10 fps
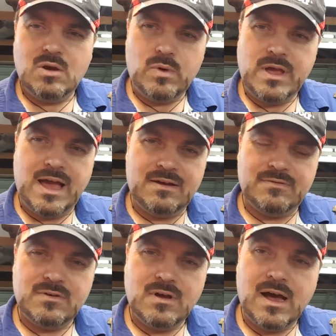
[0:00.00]
we
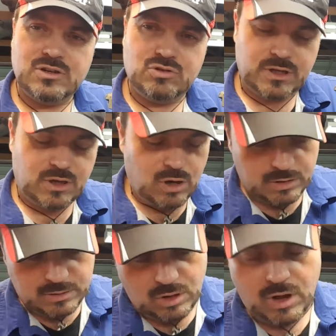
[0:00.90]
have hydraulic
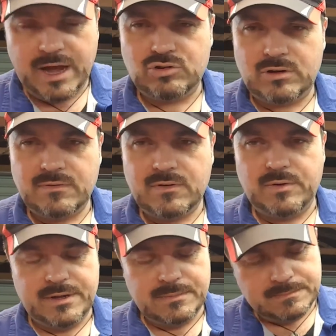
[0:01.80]
oil or hydraulic
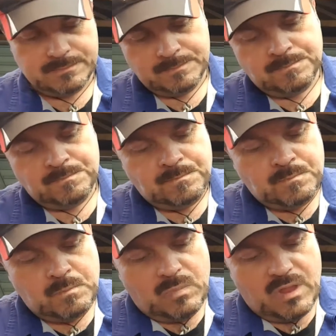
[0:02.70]
fluid.
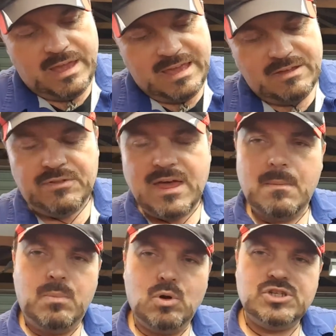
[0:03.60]
If
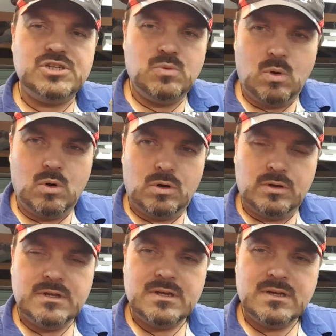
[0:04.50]
that bush is
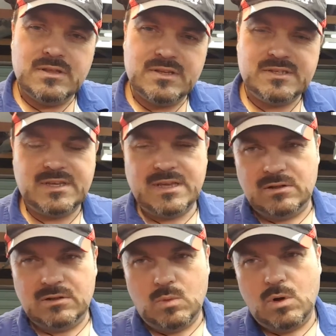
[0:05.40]
worn, the
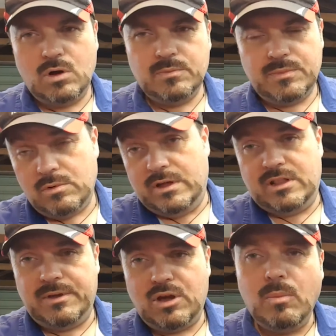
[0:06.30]
seal won't, well,
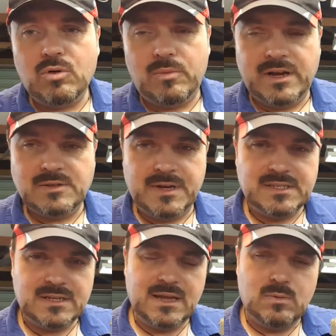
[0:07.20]
it'll be compromised
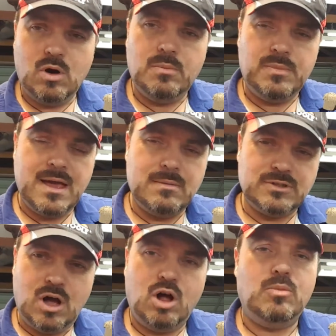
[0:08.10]
basically. It won't be able
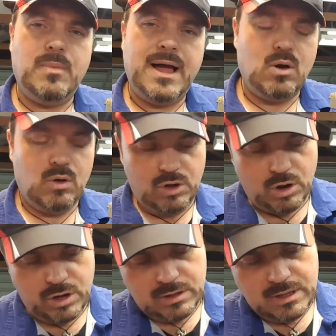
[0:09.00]
to hold back all the
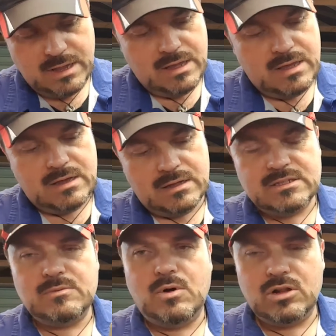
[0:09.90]
oil, and
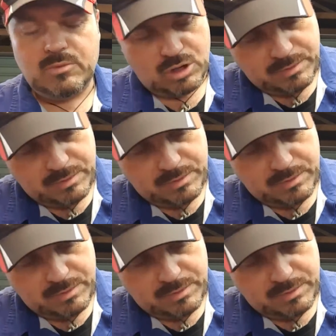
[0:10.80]
some oil will be